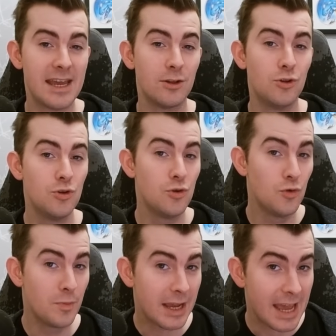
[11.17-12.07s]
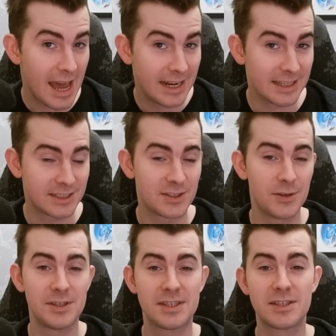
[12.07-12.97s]
a new mechanic,
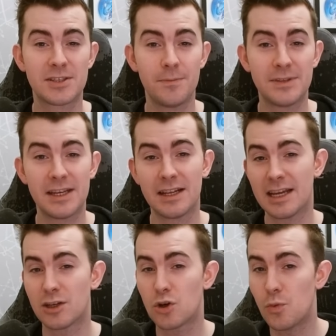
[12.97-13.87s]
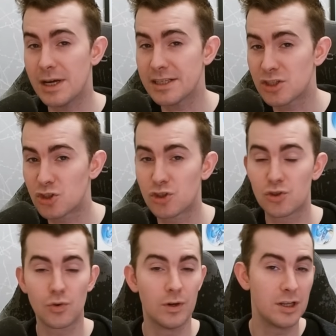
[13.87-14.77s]
so this is something like
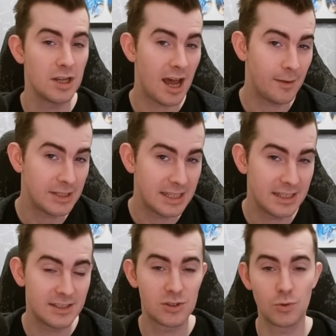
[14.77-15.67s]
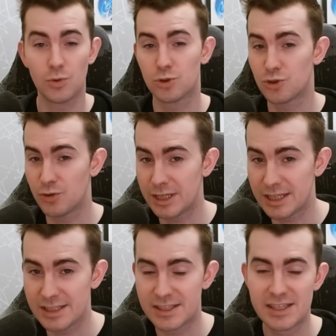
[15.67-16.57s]
quests or anomalies or
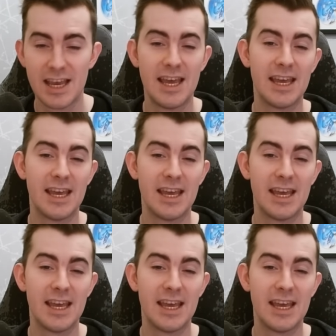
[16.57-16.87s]
trinkets.